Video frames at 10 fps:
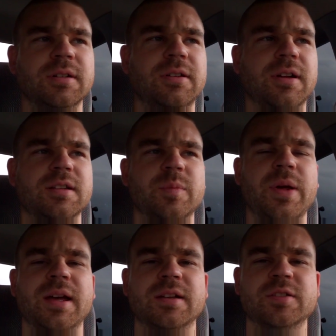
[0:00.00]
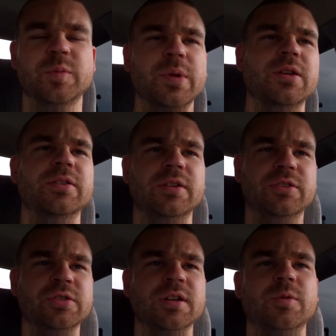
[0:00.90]
you know, has a package spill in
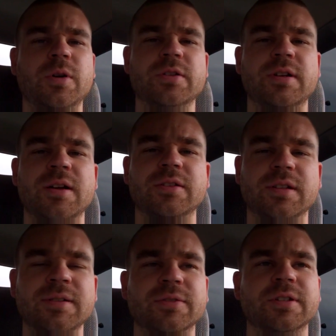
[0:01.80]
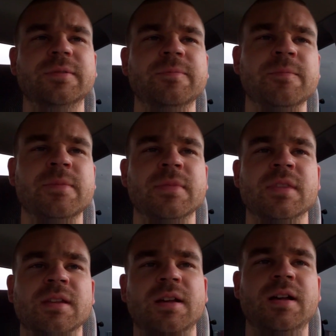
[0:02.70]
their truck while they're out delivering,
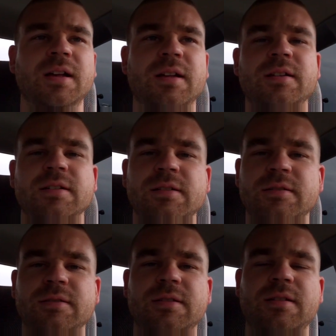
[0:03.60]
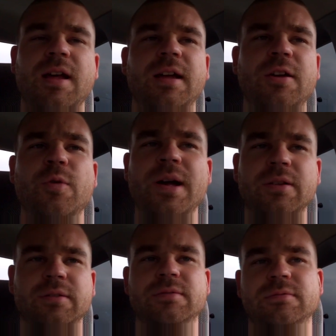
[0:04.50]
I go
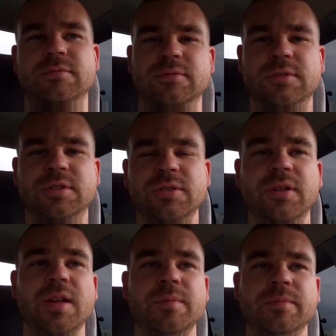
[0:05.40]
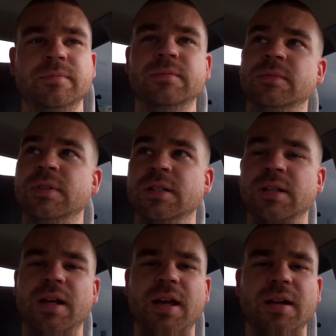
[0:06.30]
out to them
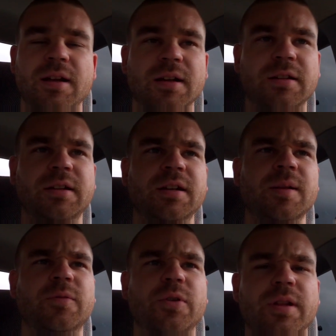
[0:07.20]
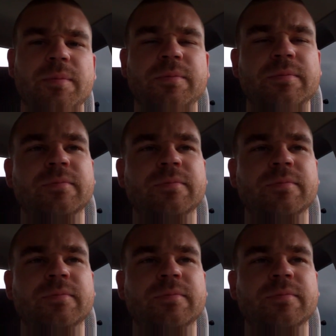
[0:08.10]
and clean it up for them.